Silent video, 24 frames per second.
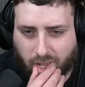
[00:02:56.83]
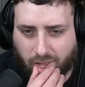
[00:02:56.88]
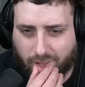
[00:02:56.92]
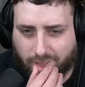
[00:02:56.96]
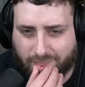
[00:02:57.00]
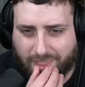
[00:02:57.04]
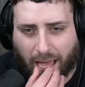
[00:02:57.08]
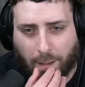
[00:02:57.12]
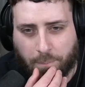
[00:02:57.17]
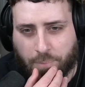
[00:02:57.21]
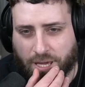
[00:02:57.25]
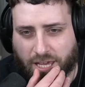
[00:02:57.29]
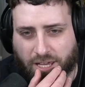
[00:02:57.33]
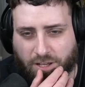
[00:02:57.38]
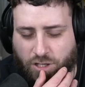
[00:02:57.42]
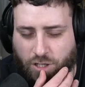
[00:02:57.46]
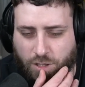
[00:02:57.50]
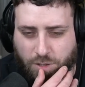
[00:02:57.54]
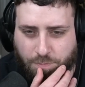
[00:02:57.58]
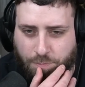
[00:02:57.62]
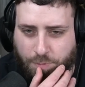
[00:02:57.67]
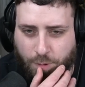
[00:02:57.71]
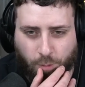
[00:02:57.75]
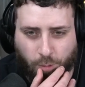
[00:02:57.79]
That
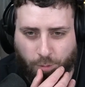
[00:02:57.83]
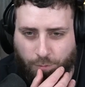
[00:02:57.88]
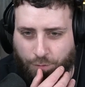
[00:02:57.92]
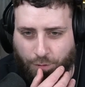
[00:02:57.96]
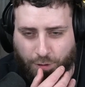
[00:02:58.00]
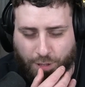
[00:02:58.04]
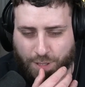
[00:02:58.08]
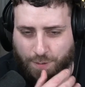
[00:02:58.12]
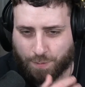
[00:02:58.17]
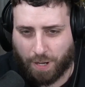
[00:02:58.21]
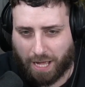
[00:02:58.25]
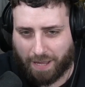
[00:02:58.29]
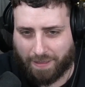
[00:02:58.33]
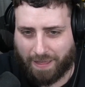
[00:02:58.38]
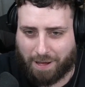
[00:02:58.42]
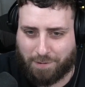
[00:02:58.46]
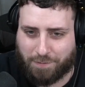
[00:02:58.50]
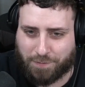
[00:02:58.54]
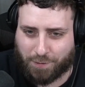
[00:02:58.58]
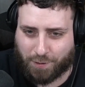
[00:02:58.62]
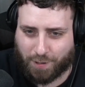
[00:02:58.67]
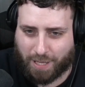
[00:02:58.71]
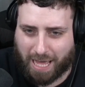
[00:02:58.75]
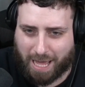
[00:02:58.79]
Pikachu's beautiful as well. That
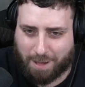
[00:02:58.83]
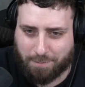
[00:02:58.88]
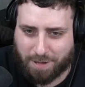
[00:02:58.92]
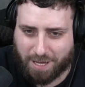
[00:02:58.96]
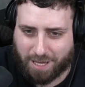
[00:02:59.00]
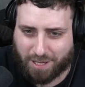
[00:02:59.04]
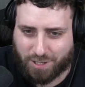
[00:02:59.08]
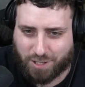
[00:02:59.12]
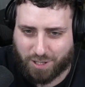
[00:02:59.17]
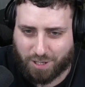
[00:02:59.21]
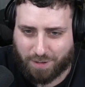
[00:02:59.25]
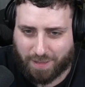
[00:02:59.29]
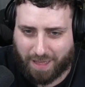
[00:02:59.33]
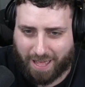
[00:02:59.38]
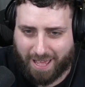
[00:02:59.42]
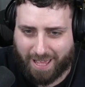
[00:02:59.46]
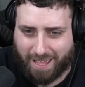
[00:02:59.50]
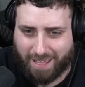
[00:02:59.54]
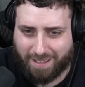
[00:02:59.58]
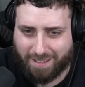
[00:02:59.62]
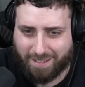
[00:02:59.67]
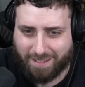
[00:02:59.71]
full art Pikachu there.